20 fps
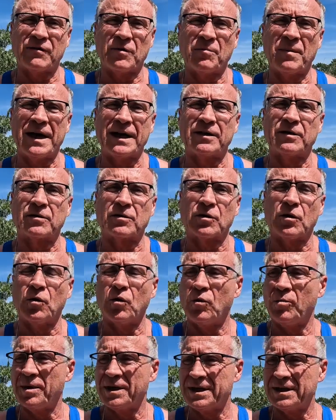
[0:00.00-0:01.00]
of a minor
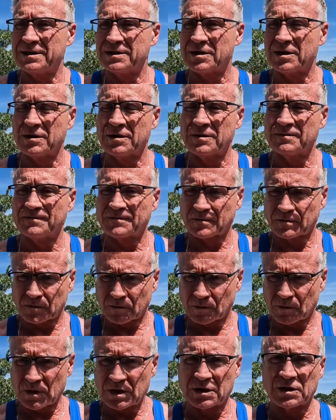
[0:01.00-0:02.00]
goal, but it's a,
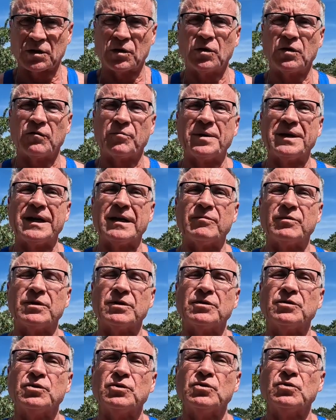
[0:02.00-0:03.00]
it's a goal of being able
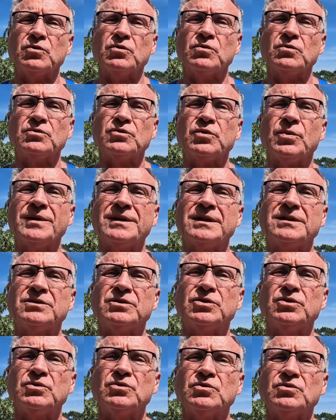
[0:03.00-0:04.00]
to do
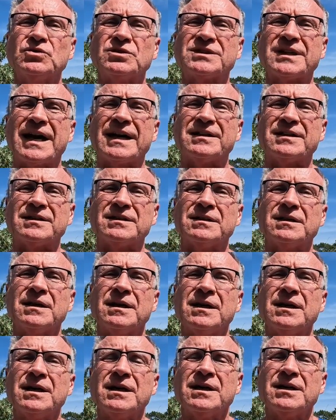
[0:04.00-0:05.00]
twenty-two solid,
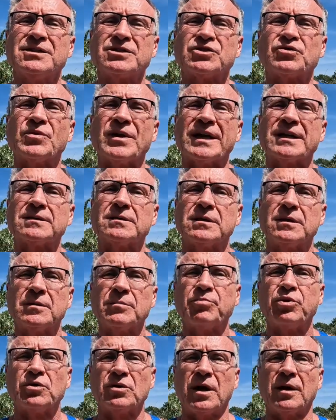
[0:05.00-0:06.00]
strict
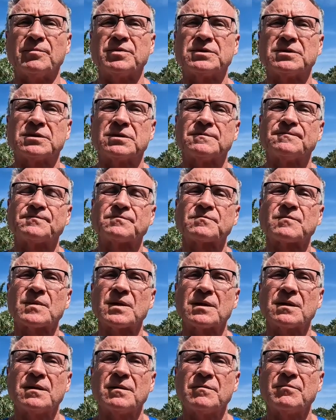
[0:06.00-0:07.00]
pull-ups
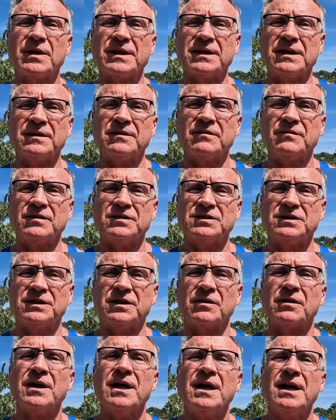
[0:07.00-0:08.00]
by the end of this
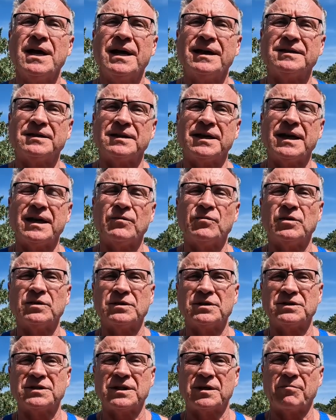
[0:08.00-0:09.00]
year. And today I wanted
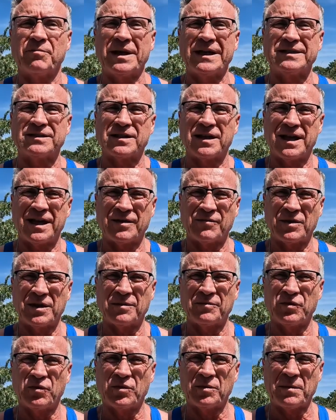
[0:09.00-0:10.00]
to set a baseline while
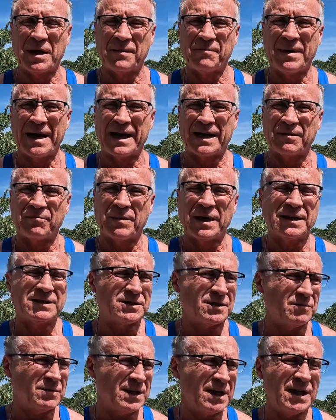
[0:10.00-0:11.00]
I'm doing my back and
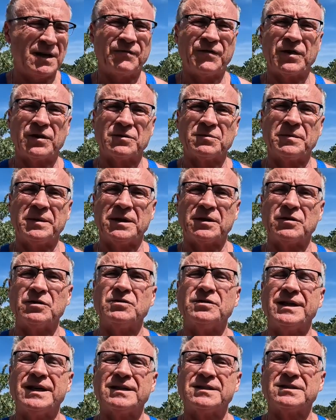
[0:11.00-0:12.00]
bicep day. I figured it would be a
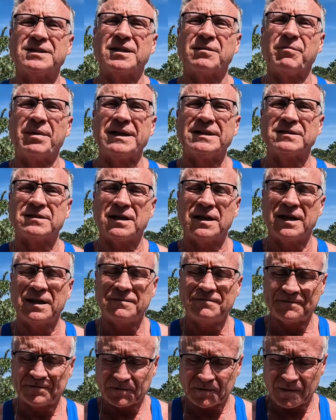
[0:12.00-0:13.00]
good day to set a baseline.